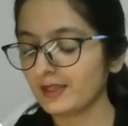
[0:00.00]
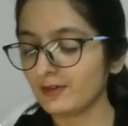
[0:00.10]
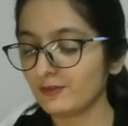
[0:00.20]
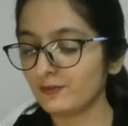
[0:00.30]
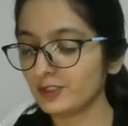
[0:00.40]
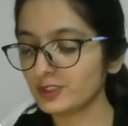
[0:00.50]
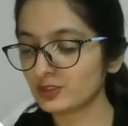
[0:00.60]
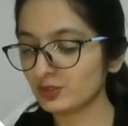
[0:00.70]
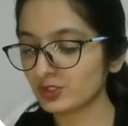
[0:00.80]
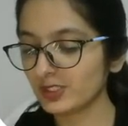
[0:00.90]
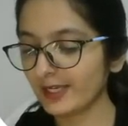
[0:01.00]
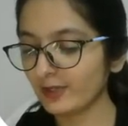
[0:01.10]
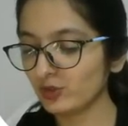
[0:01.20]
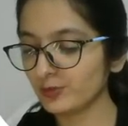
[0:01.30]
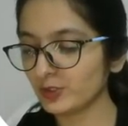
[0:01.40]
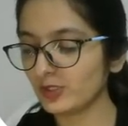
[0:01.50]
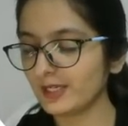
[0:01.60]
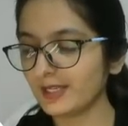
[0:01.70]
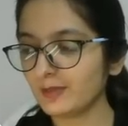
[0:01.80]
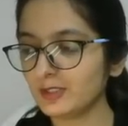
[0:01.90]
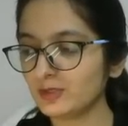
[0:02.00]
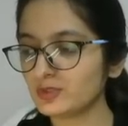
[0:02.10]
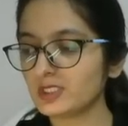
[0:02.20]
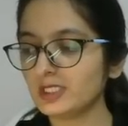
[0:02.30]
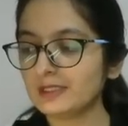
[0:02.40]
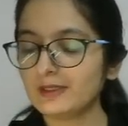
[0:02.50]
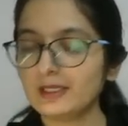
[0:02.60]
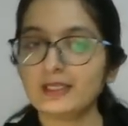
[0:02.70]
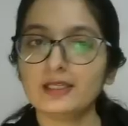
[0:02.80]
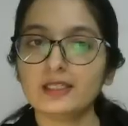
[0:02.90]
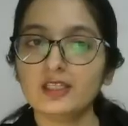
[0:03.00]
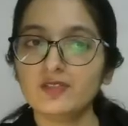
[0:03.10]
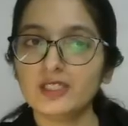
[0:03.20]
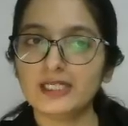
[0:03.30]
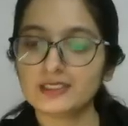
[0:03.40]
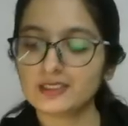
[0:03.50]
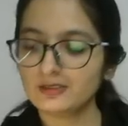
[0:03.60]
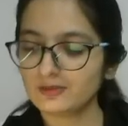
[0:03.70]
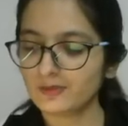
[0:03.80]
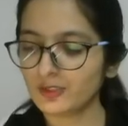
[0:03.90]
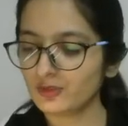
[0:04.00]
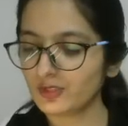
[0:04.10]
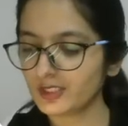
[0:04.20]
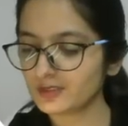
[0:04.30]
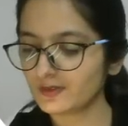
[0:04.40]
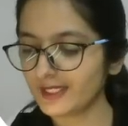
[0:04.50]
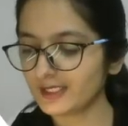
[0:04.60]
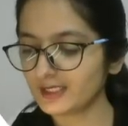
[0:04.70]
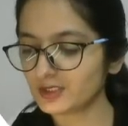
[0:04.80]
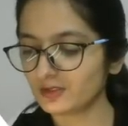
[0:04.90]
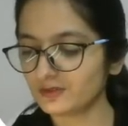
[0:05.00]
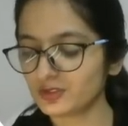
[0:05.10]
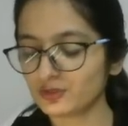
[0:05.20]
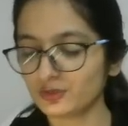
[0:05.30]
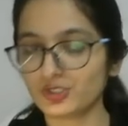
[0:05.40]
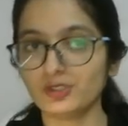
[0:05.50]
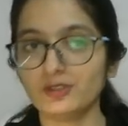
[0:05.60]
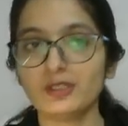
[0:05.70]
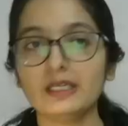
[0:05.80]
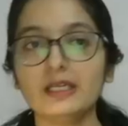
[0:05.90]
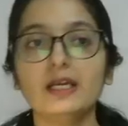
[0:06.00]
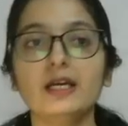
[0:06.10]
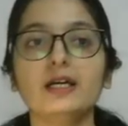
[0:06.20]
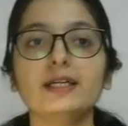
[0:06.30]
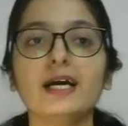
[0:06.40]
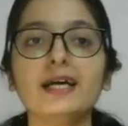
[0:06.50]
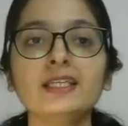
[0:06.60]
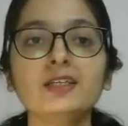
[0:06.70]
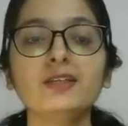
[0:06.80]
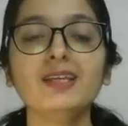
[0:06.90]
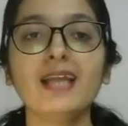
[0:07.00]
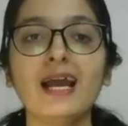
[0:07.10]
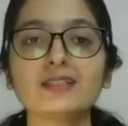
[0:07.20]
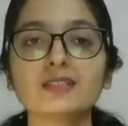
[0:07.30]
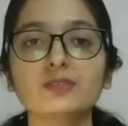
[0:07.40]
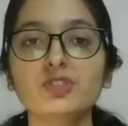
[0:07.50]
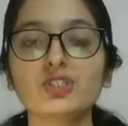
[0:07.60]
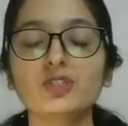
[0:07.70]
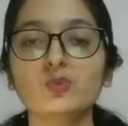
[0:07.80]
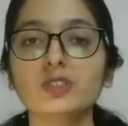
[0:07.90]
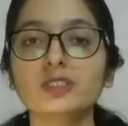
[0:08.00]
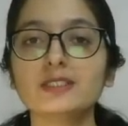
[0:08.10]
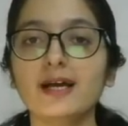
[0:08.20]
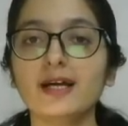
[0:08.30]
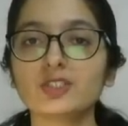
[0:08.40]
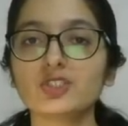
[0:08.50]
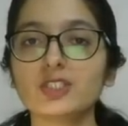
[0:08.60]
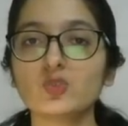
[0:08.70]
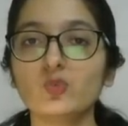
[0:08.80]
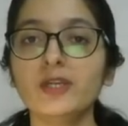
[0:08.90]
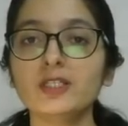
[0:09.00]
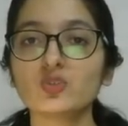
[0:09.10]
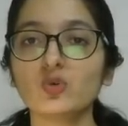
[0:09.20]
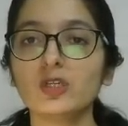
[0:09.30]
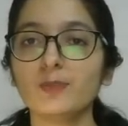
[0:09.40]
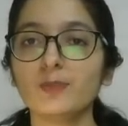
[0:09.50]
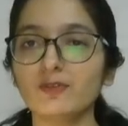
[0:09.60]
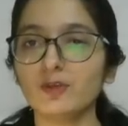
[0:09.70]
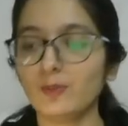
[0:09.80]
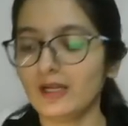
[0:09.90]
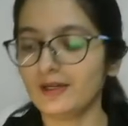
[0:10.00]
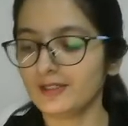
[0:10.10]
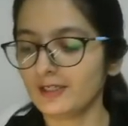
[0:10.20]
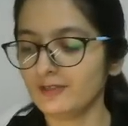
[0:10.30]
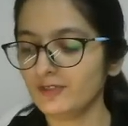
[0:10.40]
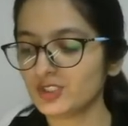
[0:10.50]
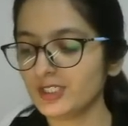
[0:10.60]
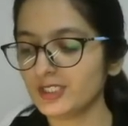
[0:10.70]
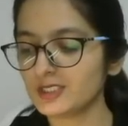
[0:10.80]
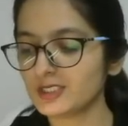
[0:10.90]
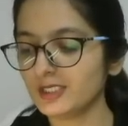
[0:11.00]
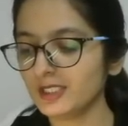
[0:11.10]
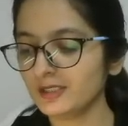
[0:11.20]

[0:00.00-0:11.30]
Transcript: First question, I hope you all are able to see and give the answer. What do you think is the right answer of this question? Adani Green has commissioned world's largest wind solar power plant. In which Indian city?